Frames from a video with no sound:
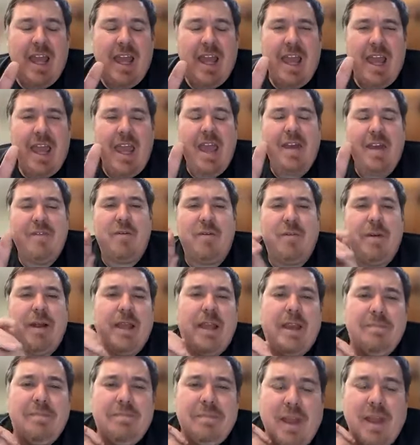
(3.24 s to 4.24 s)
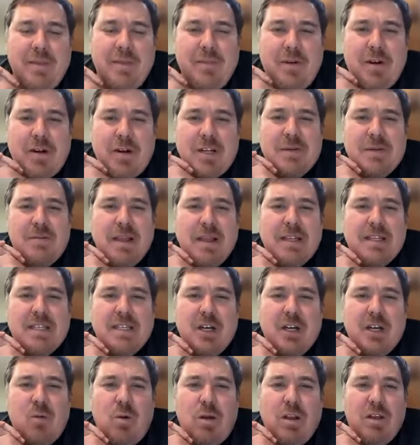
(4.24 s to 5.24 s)
Hey, everybody. I'm Chris
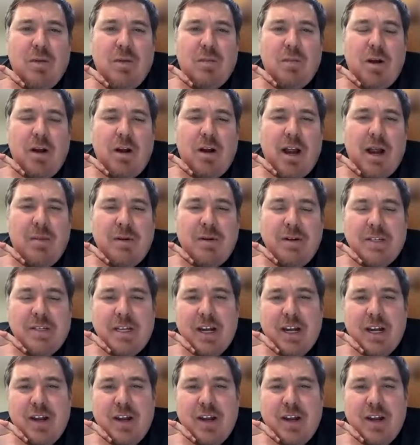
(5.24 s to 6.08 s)
Metzler, one of the programmers